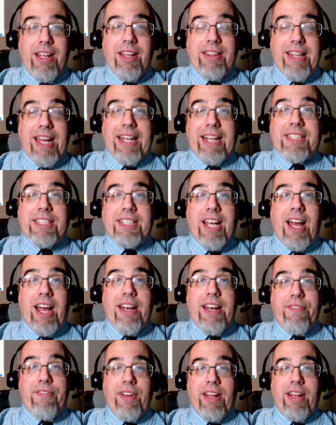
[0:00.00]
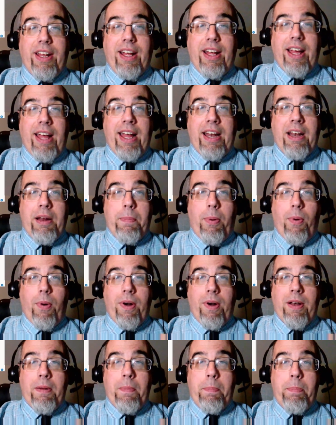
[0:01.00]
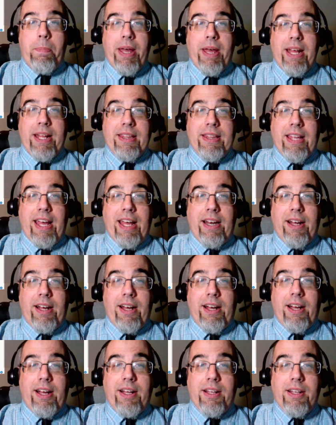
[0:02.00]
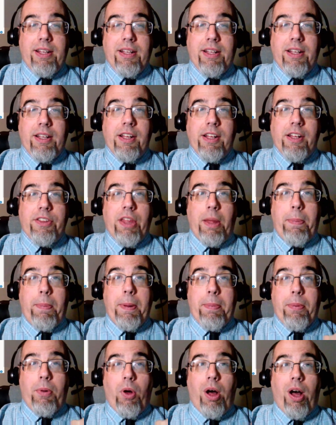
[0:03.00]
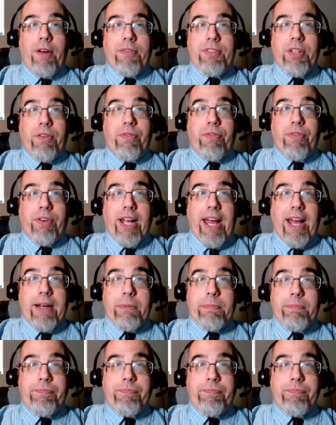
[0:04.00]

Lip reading: That's kind of an important bit that people often forget.